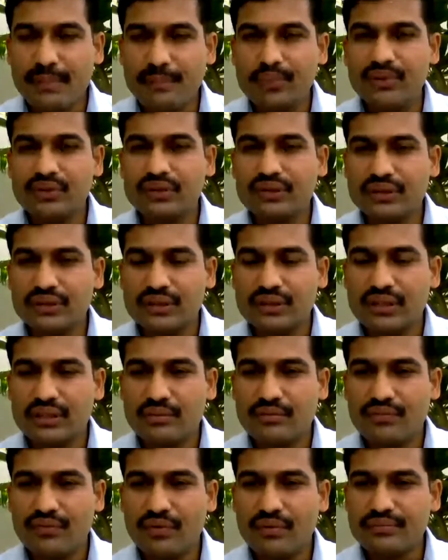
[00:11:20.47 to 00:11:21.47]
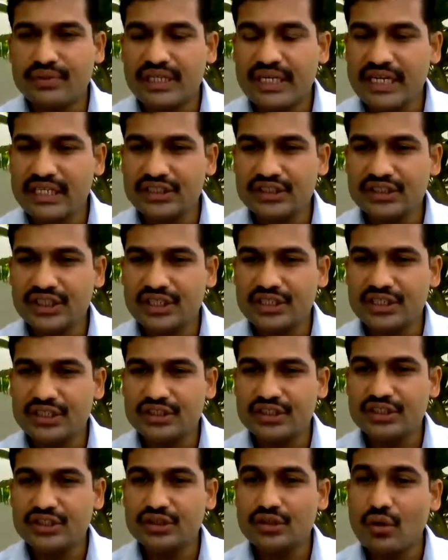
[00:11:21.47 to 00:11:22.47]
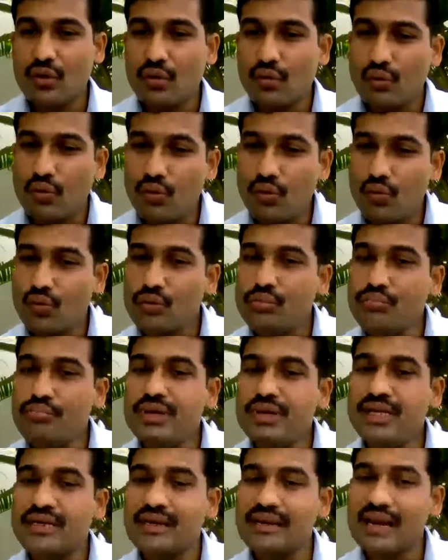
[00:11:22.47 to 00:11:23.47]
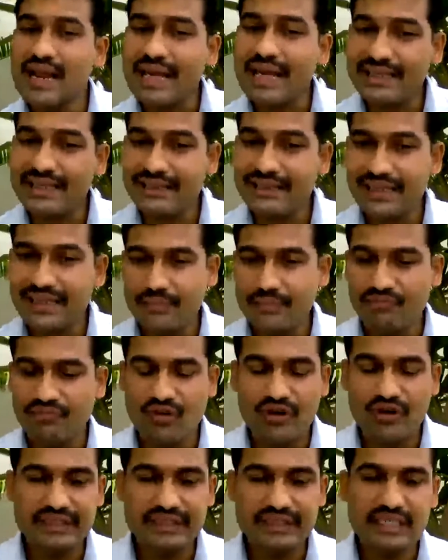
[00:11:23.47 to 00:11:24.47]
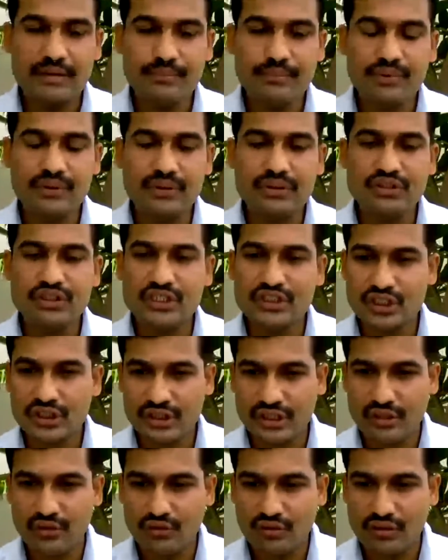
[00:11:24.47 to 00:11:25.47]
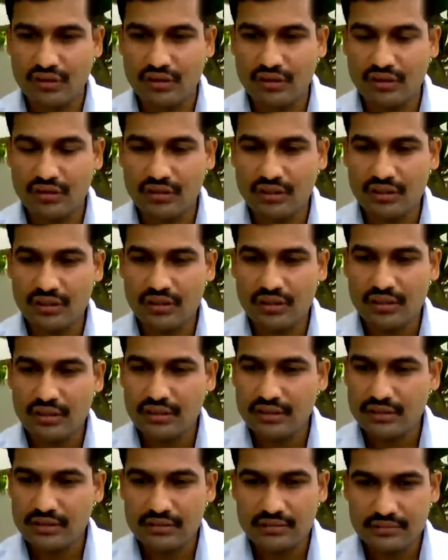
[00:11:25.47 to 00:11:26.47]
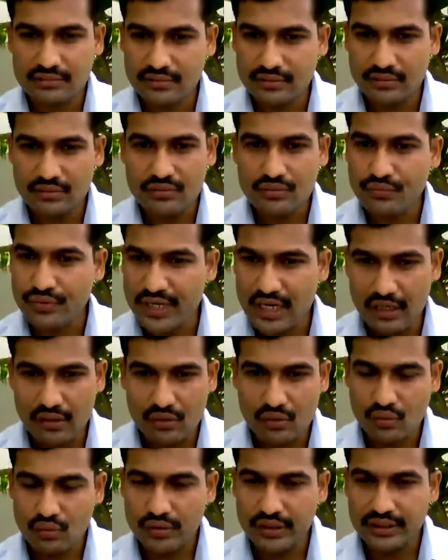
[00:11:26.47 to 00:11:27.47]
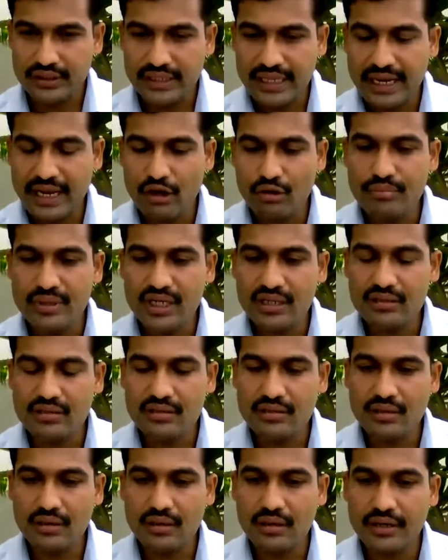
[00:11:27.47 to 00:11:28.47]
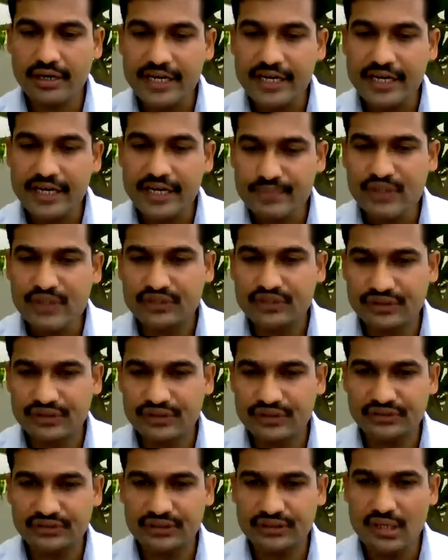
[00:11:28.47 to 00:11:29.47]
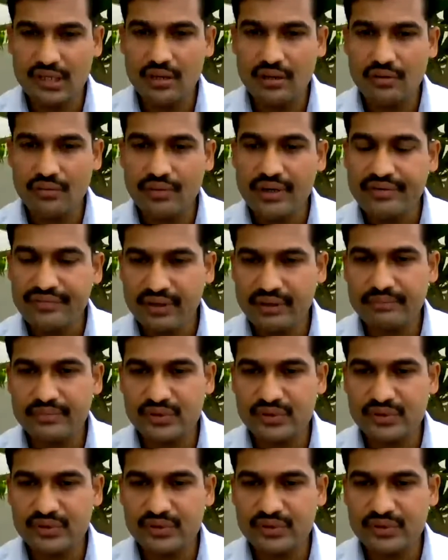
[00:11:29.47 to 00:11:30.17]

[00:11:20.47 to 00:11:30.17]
the people from the next generations who would be like them. For example, Sachin Tendulkar, no, Virat Kohli. They have been great persons, very famous